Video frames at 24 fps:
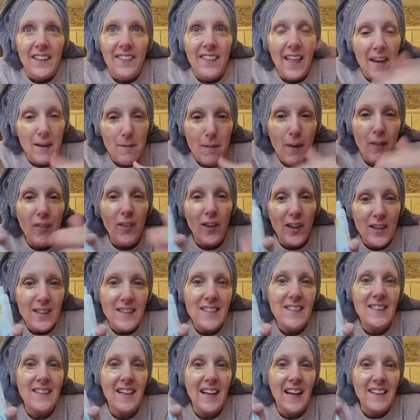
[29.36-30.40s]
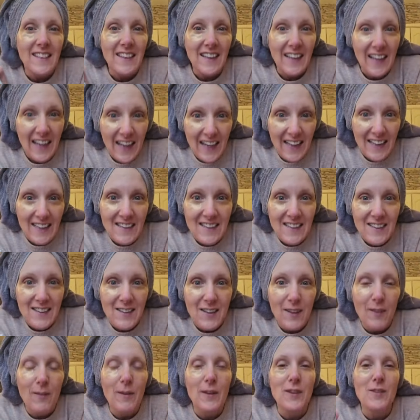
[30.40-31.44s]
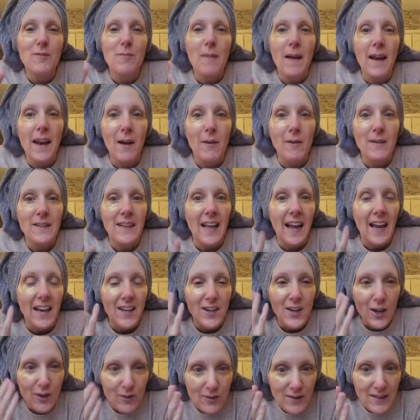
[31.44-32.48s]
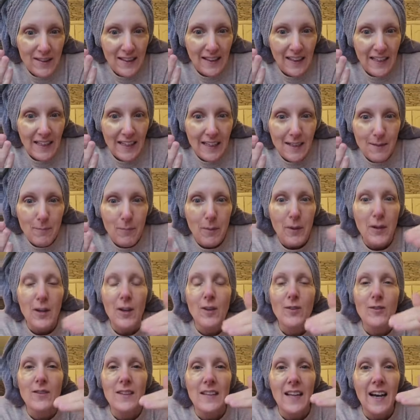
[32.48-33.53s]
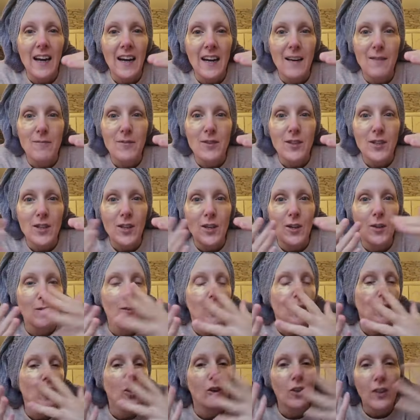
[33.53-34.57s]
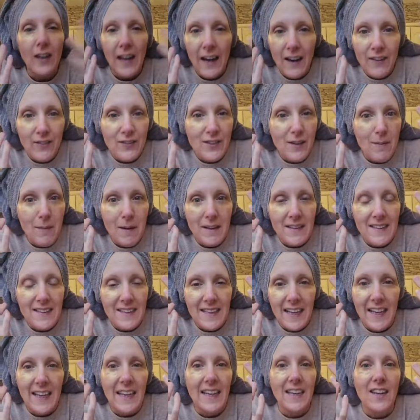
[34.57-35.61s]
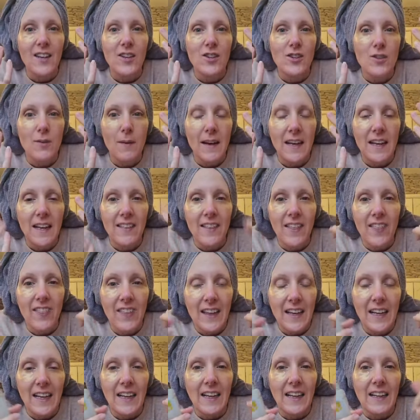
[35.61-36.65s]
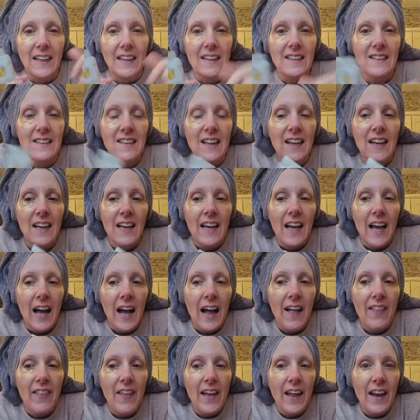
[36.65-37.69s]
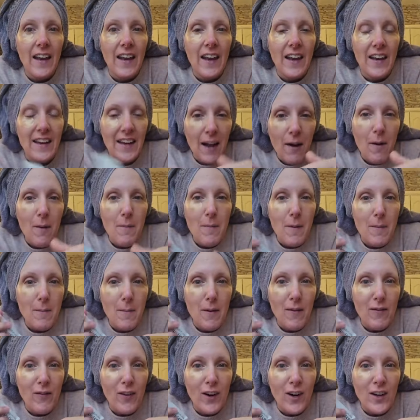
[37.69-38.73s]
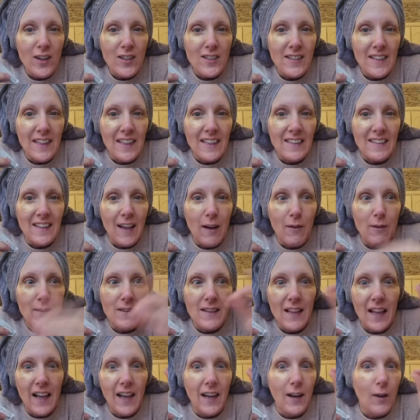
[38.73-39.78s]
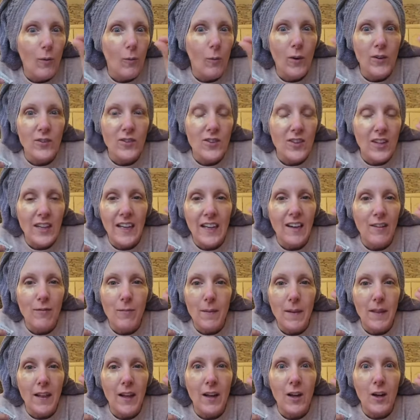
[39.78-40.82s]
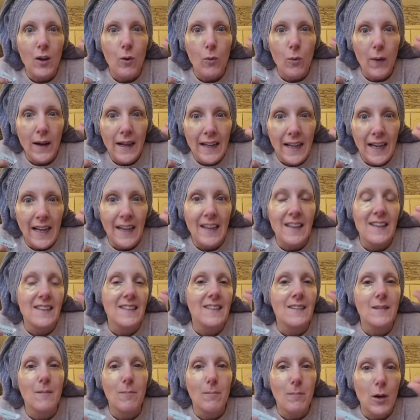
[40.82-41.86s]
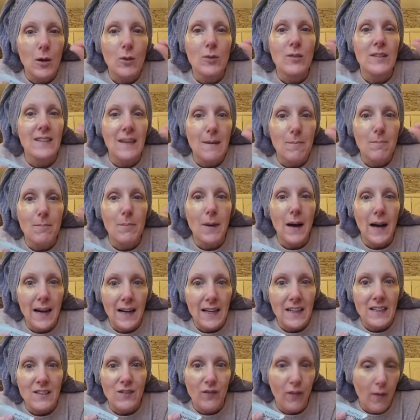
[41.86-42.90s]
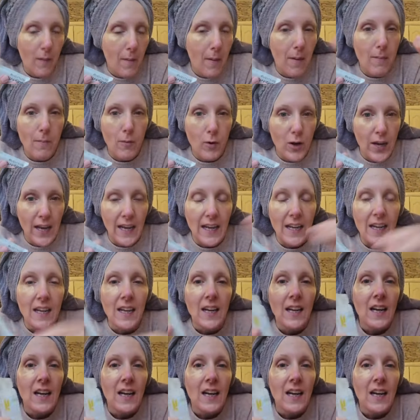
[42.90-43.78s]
Then in my 30s, I had the kids, which meant I was getting no sleep, no time to look after my skin, do any of the things. And then now I'm in my 40s, I was like, what's going to give me the quickest, most impact for my money?